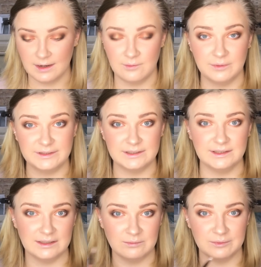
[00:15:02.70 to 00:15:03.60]
And with the
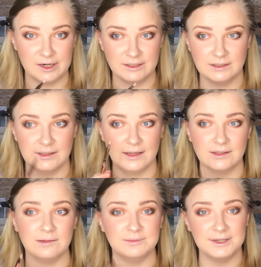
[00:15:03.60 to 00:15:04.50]
same brush, now
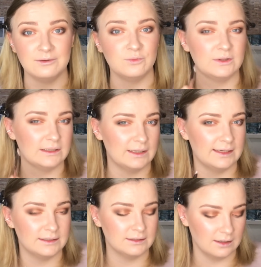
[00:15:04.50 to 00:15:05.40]
that I'm done with the
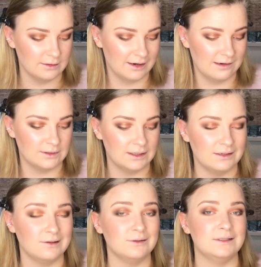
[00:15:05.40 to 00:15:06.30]
lightest color, I'm going
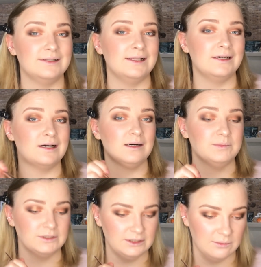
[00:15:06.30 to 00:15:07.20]
to go into the
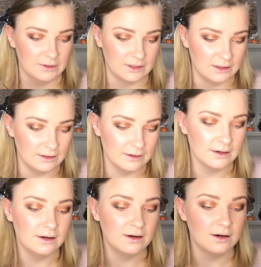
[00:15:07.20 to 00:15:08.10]
copper shimmer color,
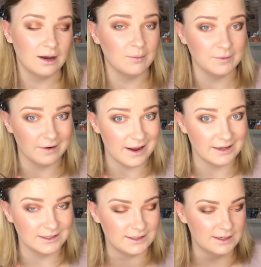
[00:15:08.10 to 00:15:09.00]

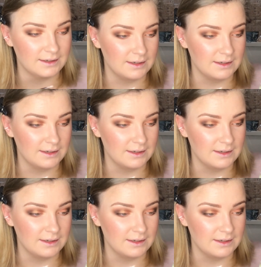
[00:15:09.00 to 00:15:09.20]
copperized,